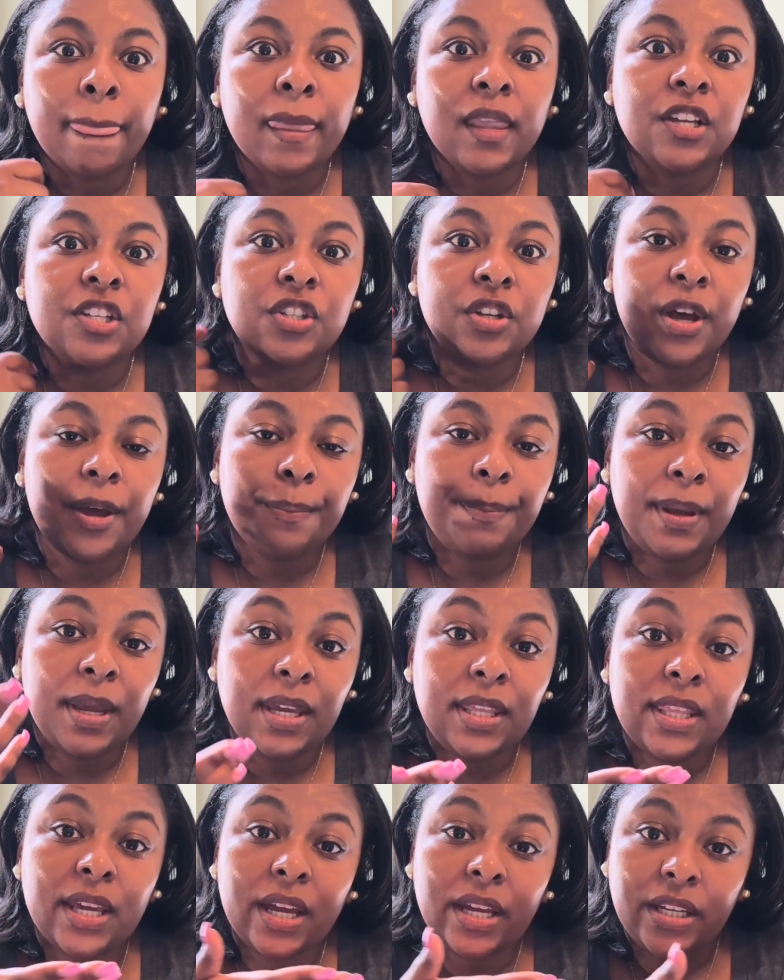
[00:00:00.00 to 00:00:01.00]
So I
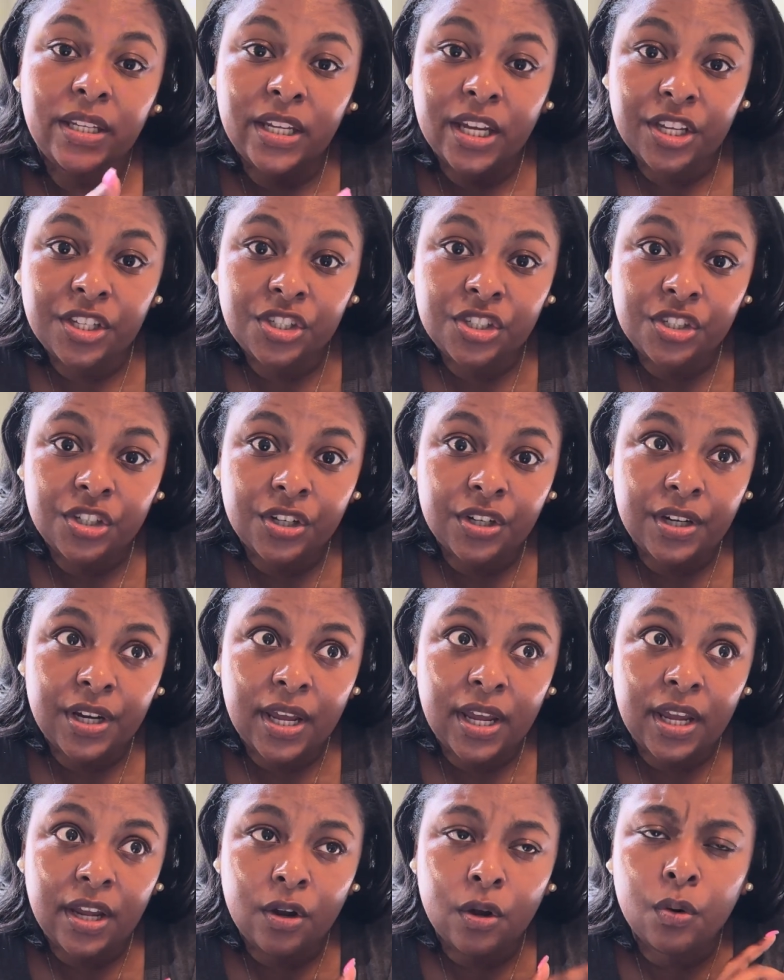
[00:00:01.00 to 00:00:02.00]
paid that
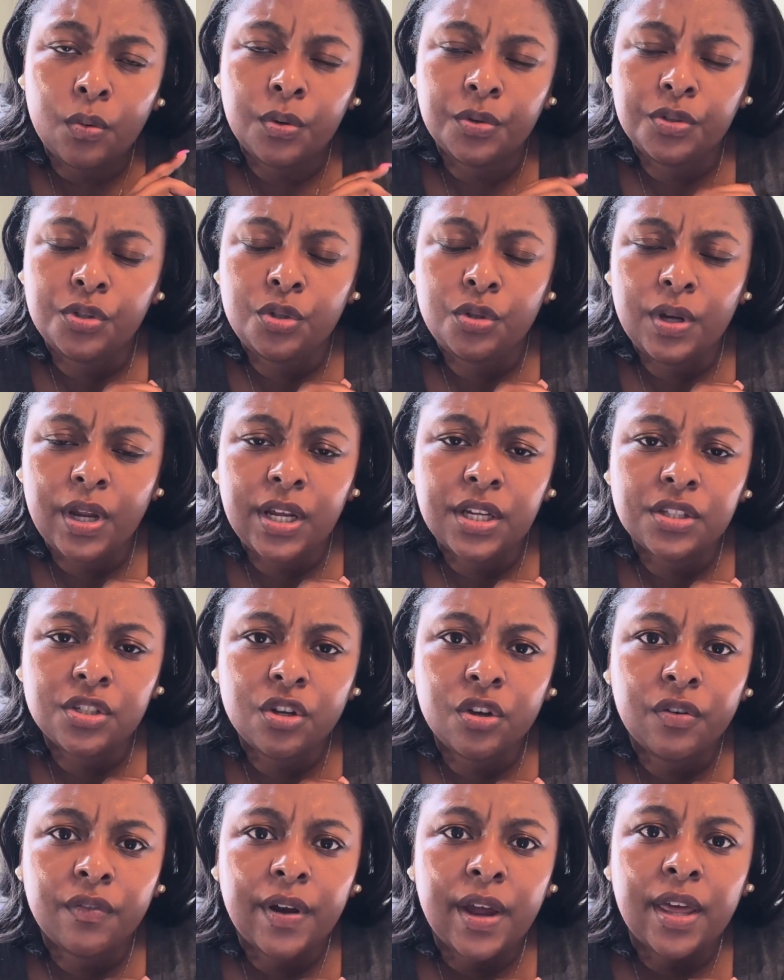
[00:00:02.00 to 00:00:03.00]
yesterday, or 2 days
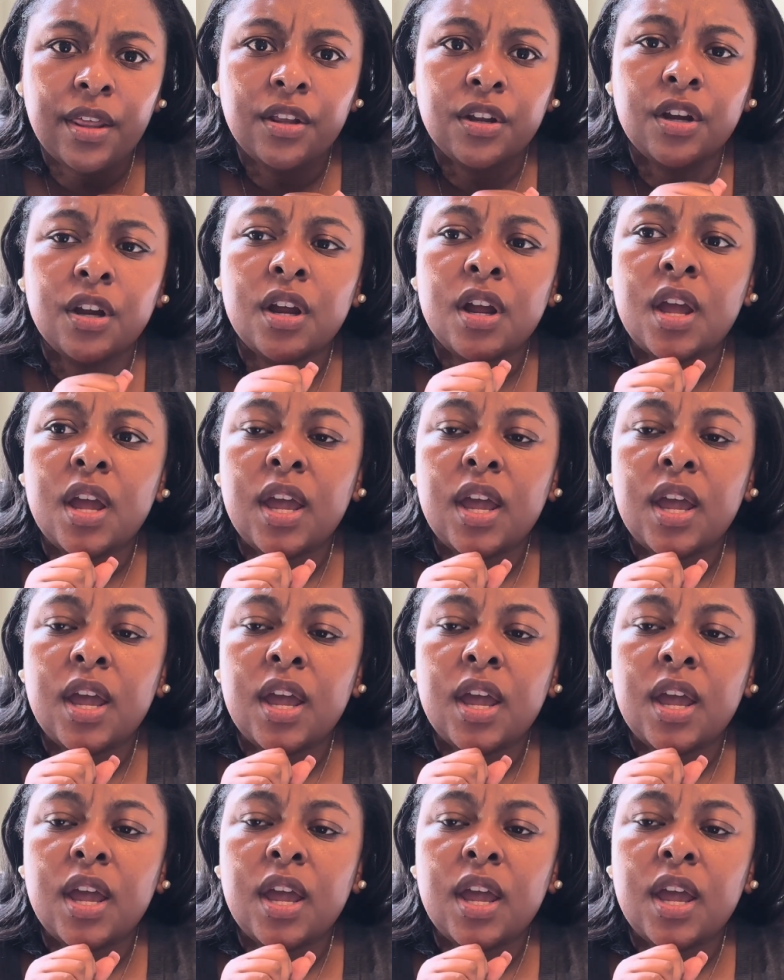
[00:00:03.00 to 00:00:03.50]
ago rather,